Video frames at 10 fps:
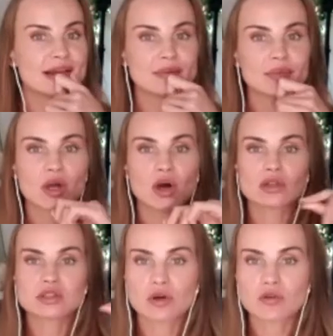
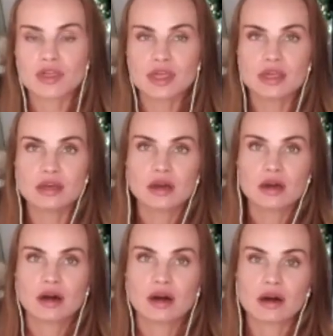because of the
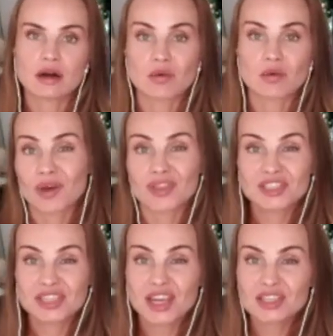weather
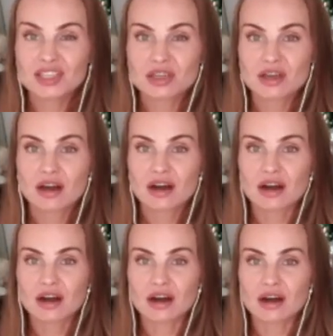change.
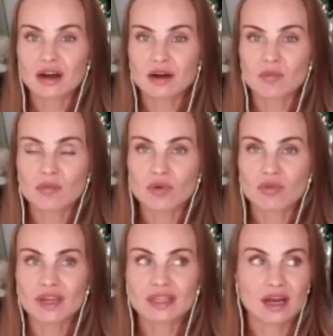
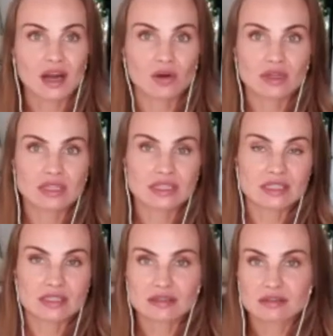Right now,
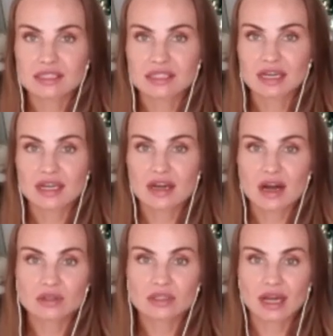it's sunny
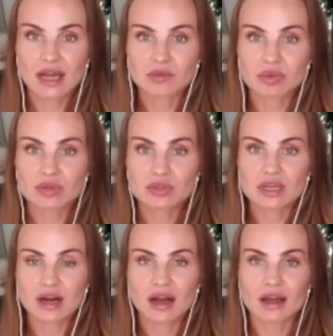outside, blue
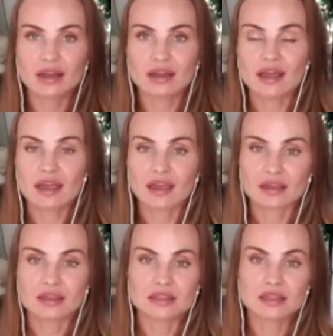sky, and